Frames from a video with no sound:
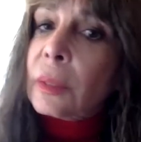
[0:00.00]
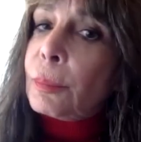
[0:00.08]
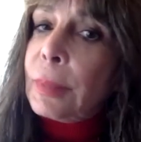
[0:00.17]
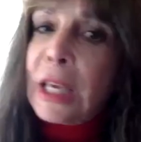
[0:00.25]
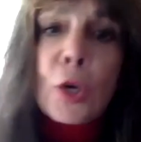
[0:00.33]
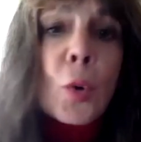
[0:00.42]

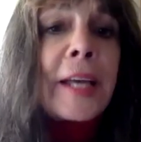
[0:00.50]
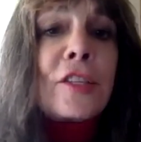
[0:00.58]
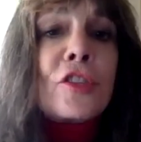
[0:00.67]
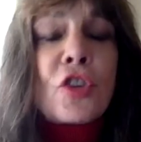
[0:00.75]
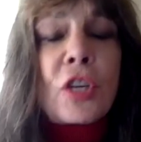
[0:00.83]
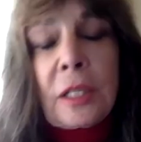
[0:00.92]
Big
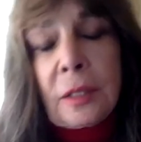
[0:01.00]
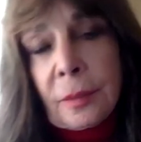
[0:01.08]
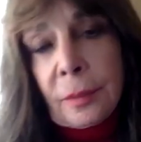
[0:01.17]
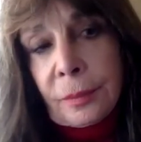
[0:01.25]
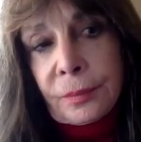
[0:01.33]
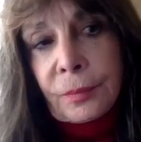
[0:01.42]
question.
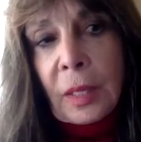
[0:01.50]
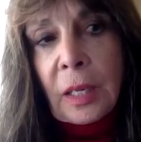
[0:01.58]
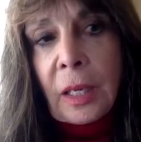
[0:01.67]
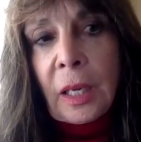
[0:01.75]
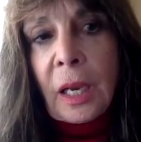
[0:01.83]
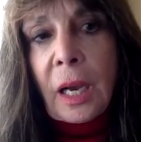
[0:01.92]

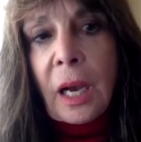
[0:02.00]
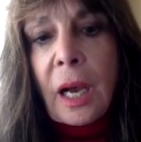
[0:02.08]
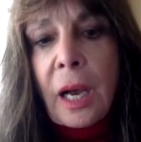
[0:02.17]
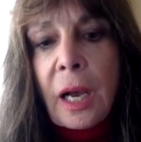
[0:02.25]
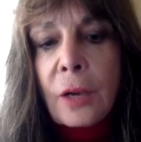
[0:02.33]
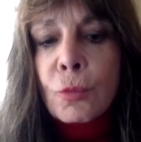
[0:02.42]

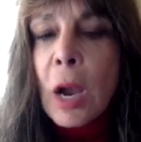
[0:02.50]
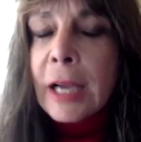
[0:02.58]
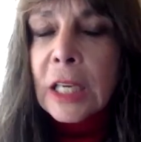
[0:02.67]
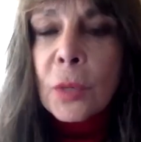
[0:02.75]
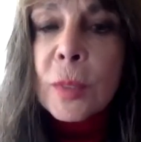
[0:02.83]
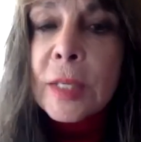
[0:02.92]
Uh,
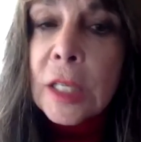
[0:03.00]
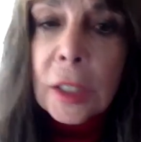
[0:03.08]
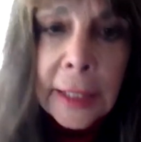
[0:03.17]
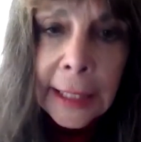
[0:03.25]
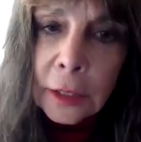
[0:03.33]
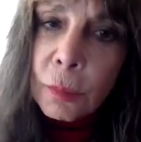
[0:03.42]
Rocky was a
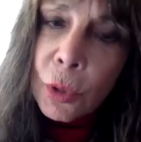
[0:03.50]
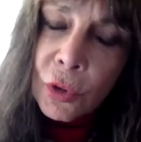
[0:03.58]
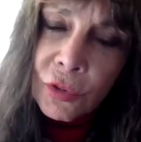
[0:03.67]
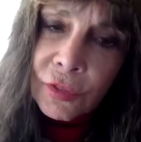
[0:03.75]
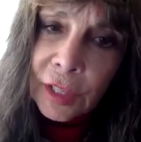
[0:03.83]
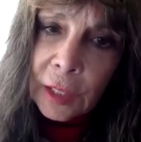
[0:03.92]
little
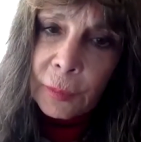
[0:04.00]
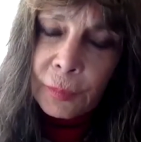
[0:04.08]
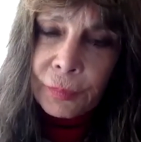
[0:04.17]
movie.